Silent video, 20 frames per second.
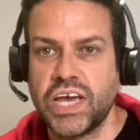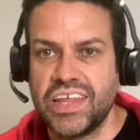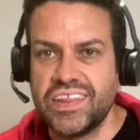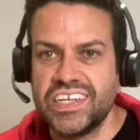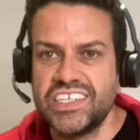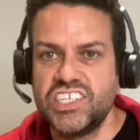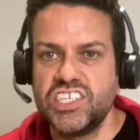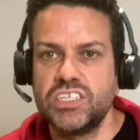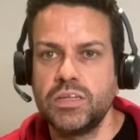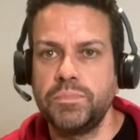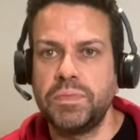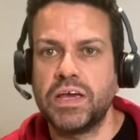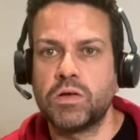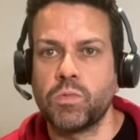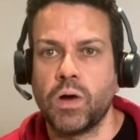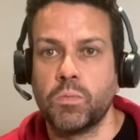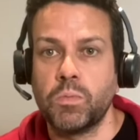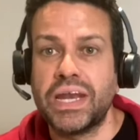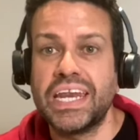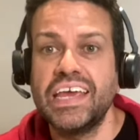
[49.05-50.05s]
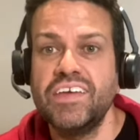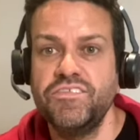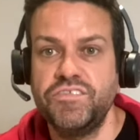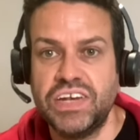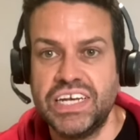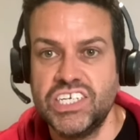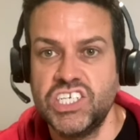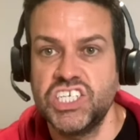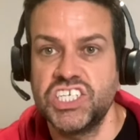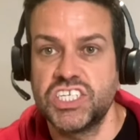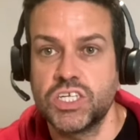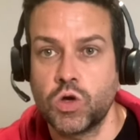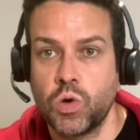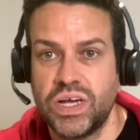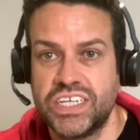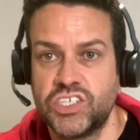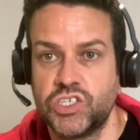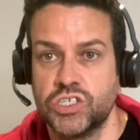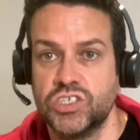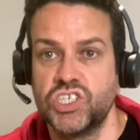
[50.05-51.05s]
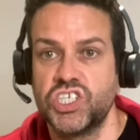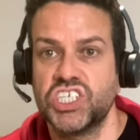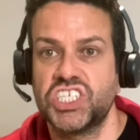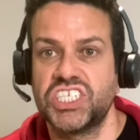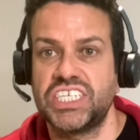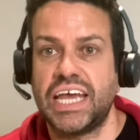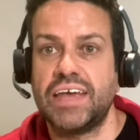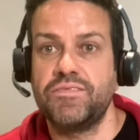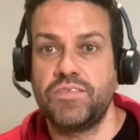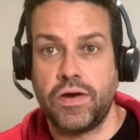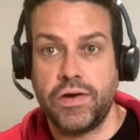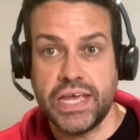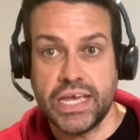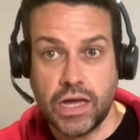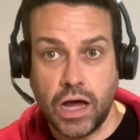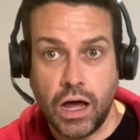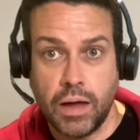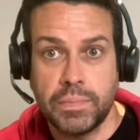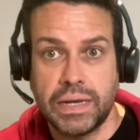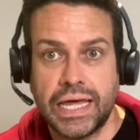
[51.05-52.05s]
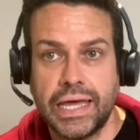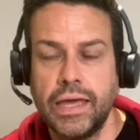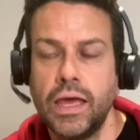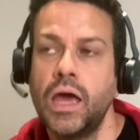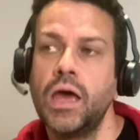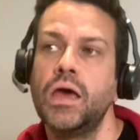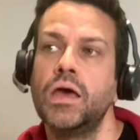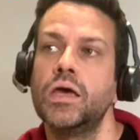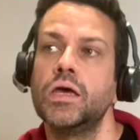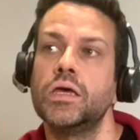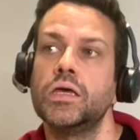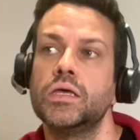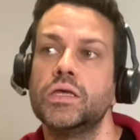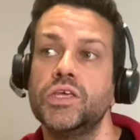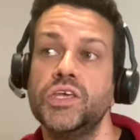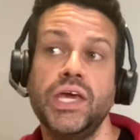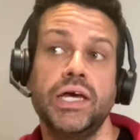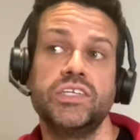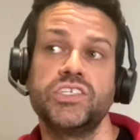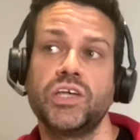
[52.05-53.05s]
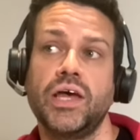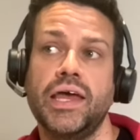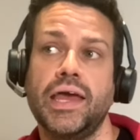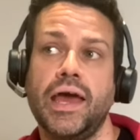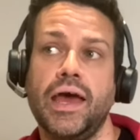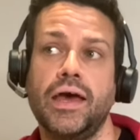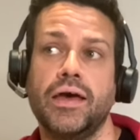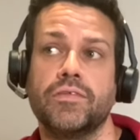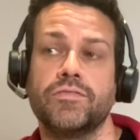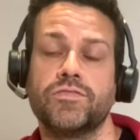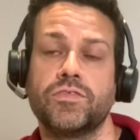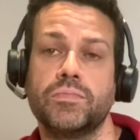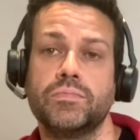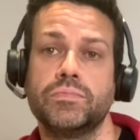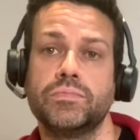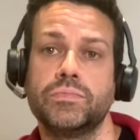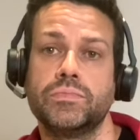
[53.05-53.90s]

Okay, this is the big one. When he finishes the question, just say very calmly, Yes, I have